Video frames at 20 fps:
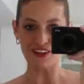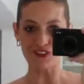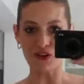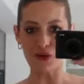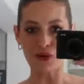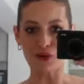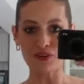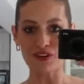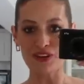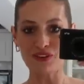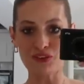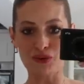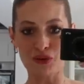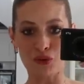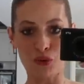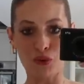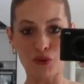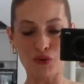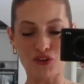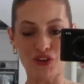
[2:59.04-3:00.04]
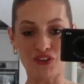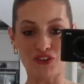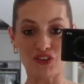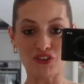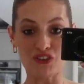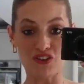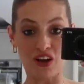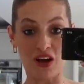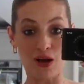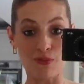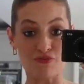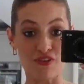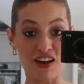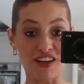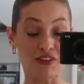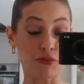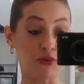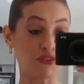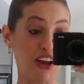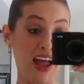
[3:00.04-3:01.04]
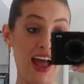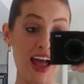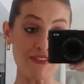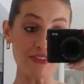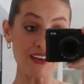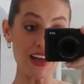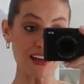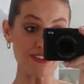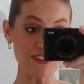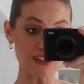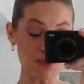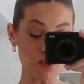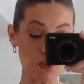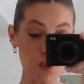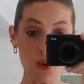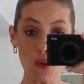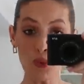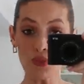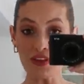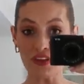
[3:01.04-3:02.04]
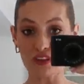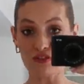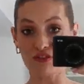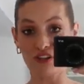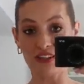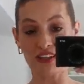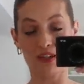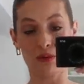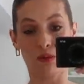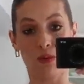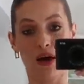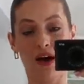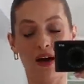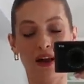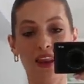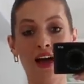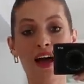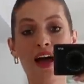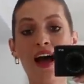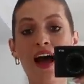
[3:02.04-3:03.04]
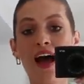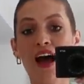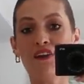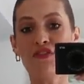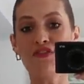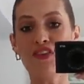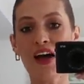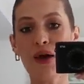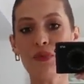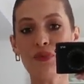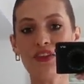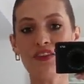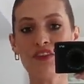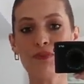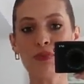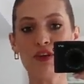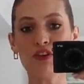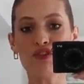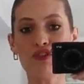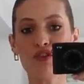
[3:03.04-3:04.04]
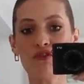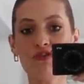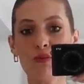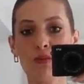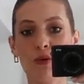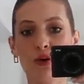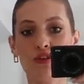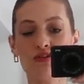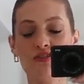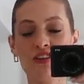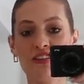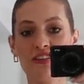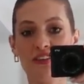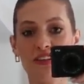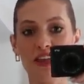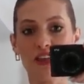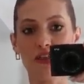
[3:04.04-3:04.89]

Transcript: I've got on this gorgeous charm bracelet, which I haven't actually worn this for a little while. I found this in my jewellery box recently